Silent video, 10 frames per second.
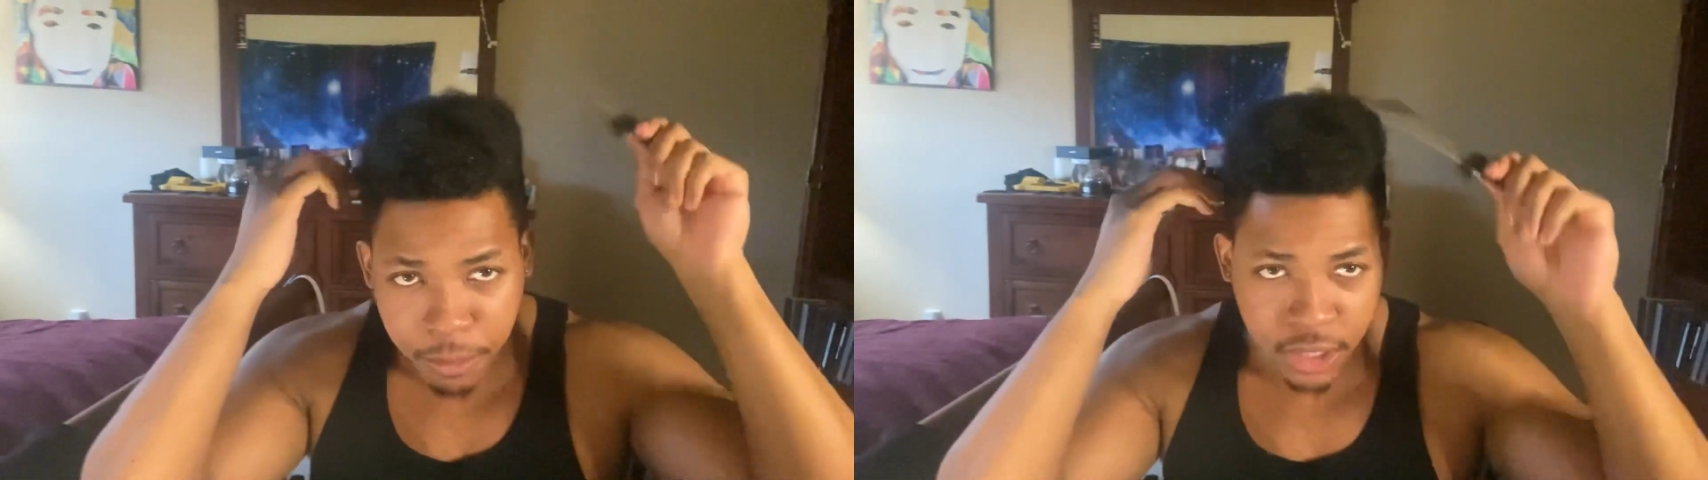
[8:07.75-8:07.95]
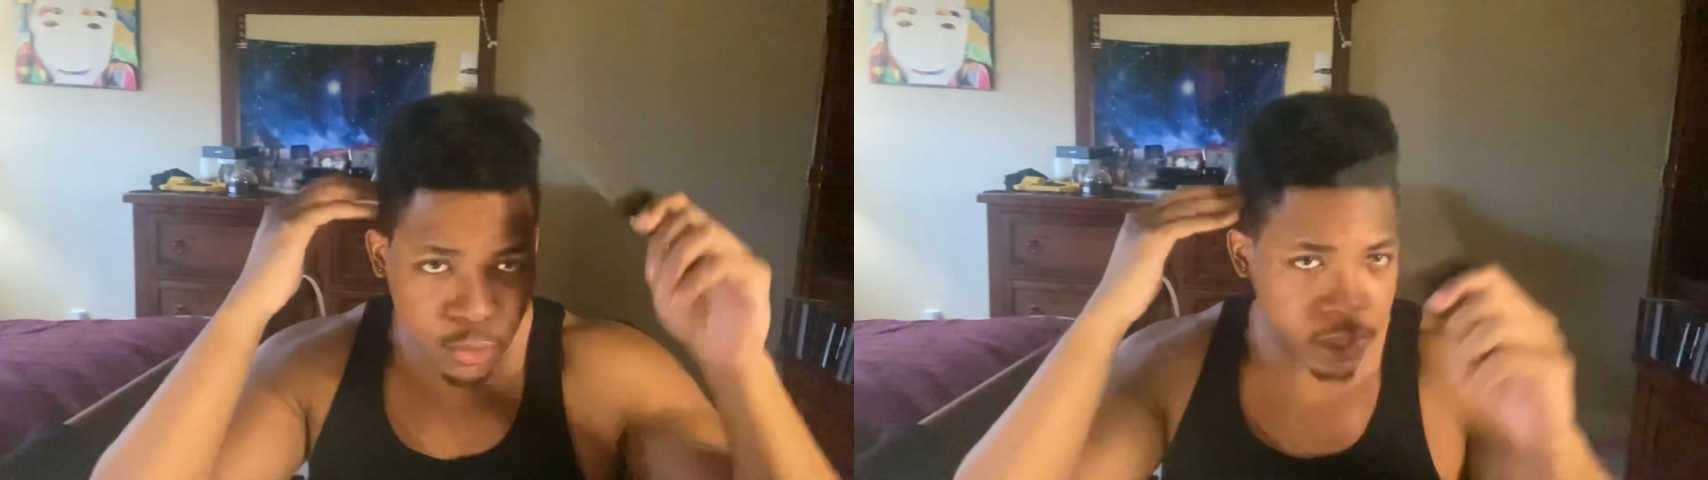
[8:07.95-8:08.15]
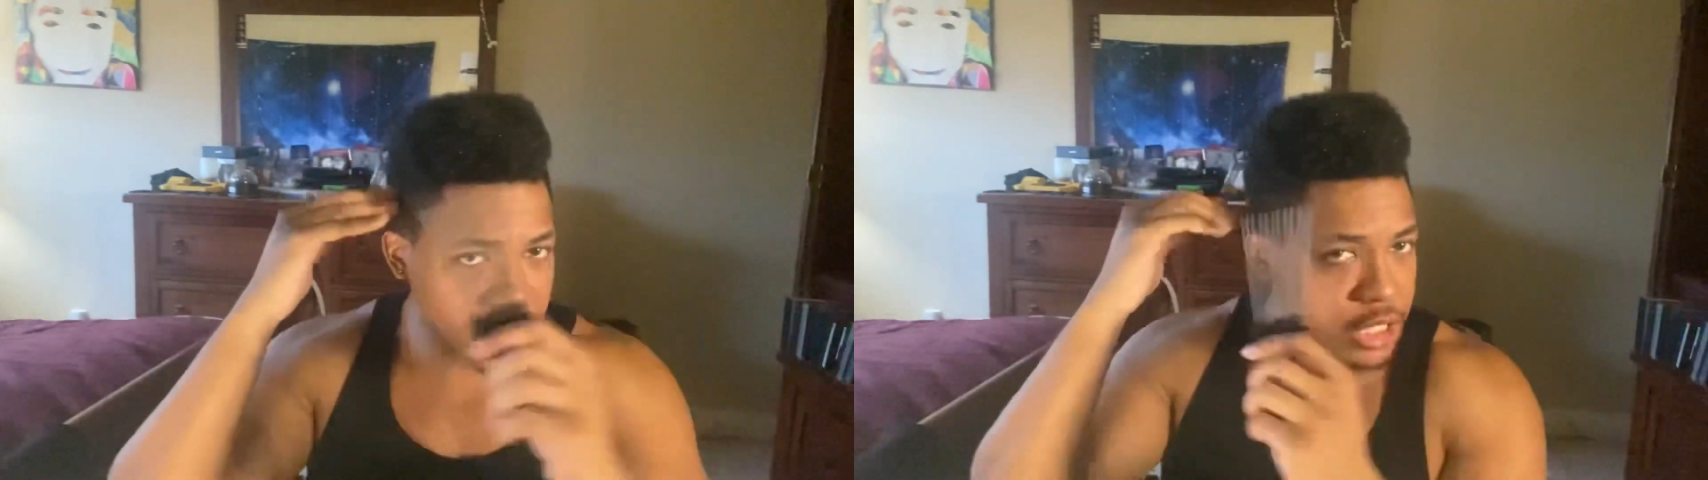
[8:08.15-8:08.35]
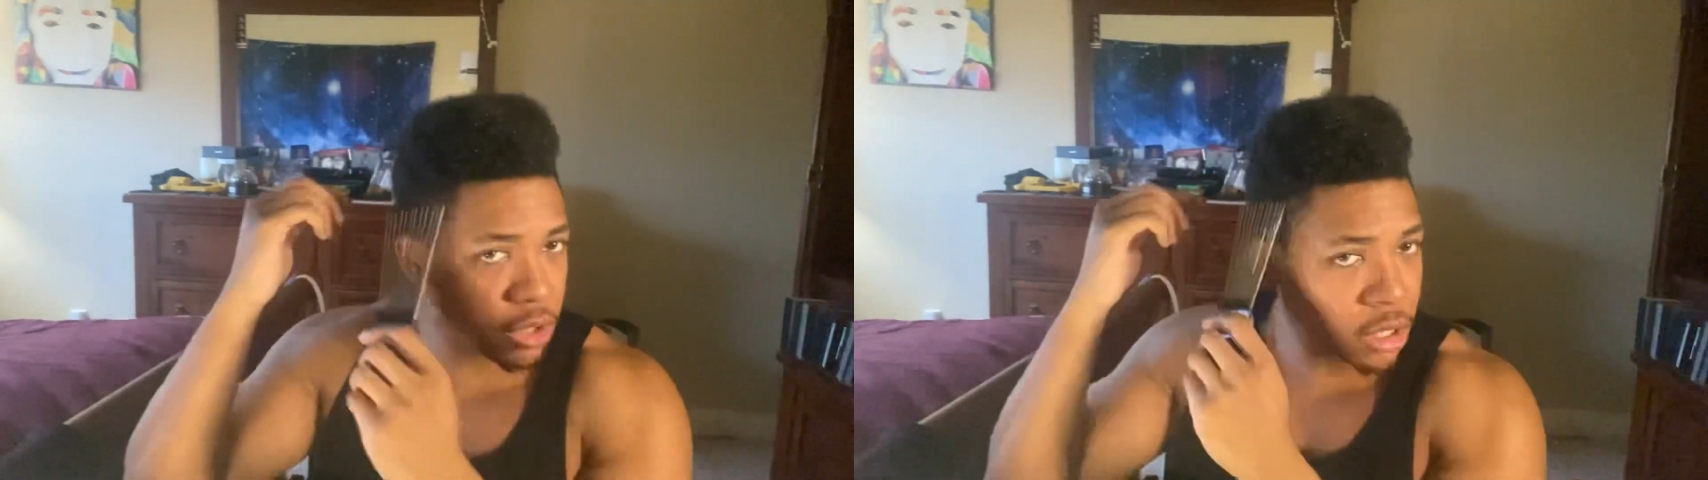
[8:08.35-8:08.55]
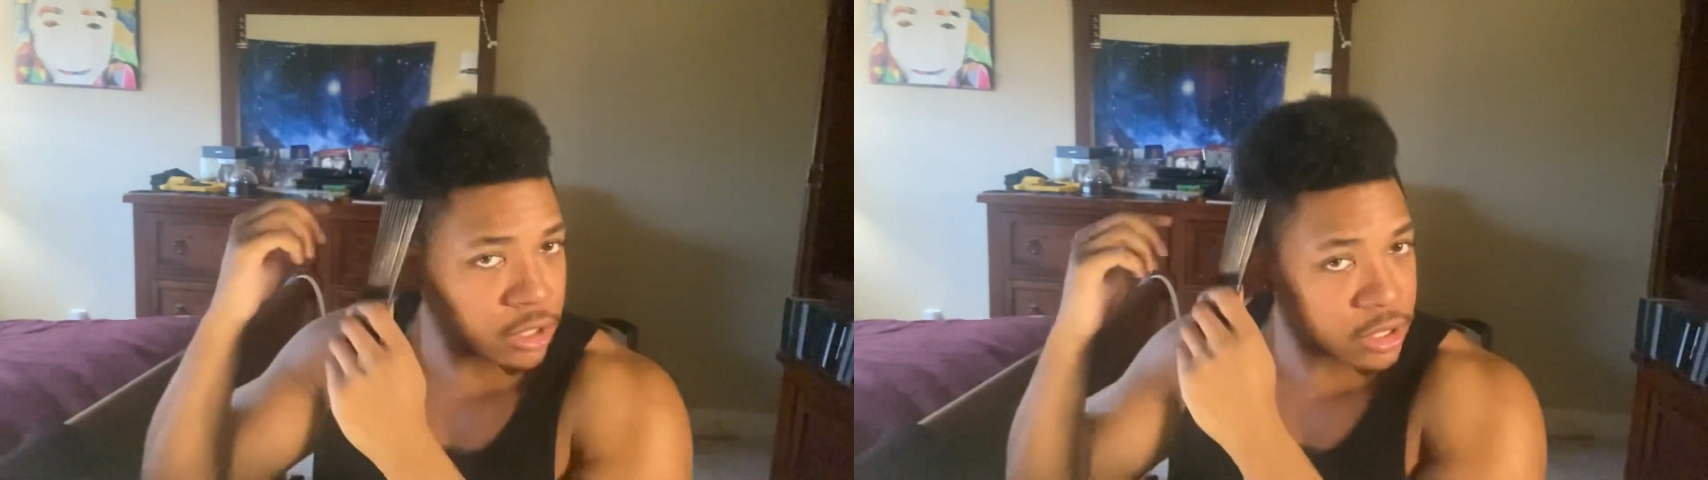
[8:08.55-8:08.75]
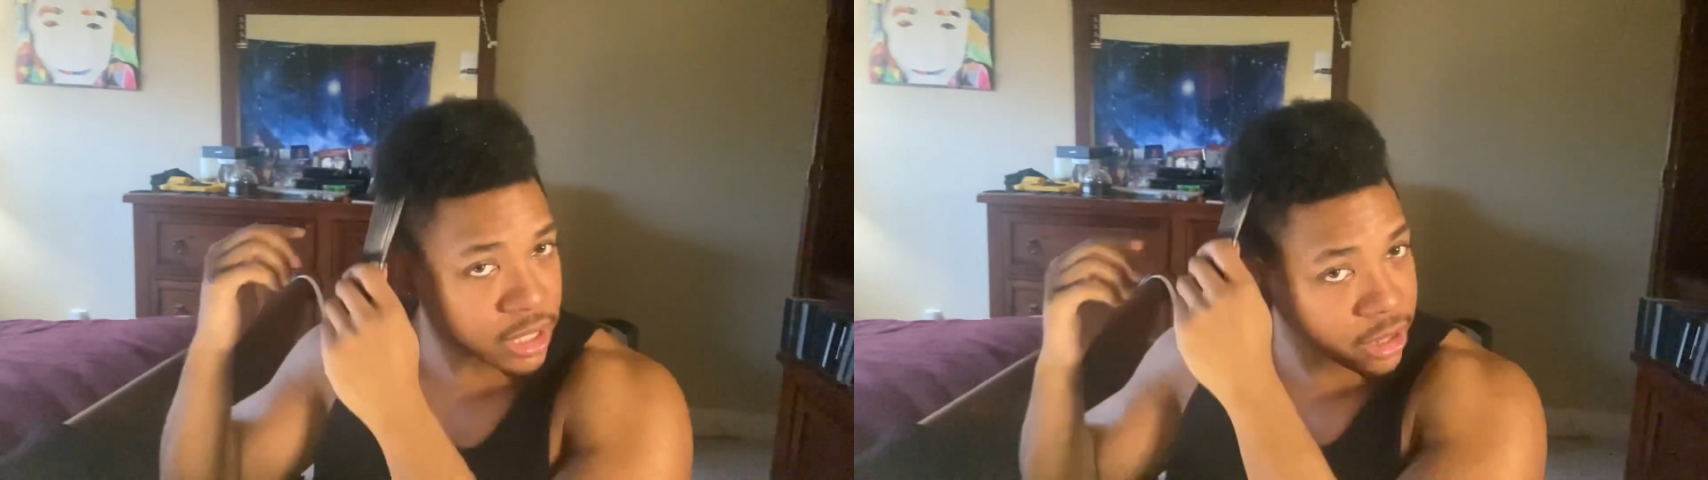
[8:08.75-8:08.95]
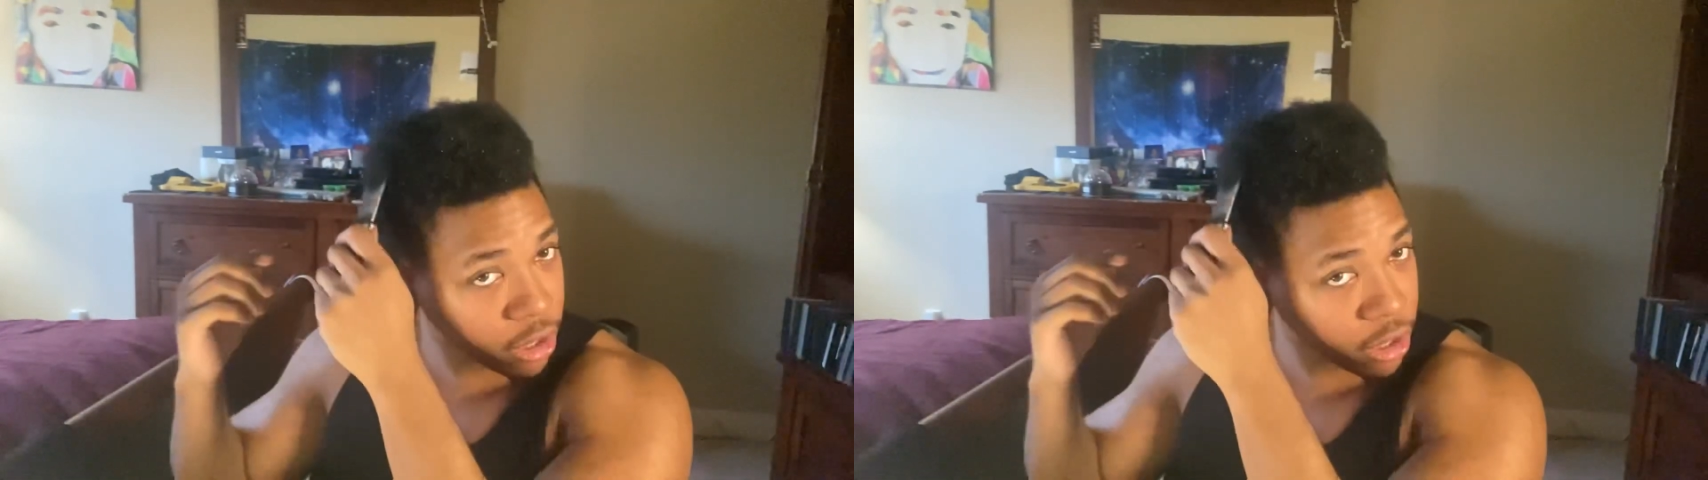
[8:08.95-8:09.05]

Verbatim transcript: because what they don't understand,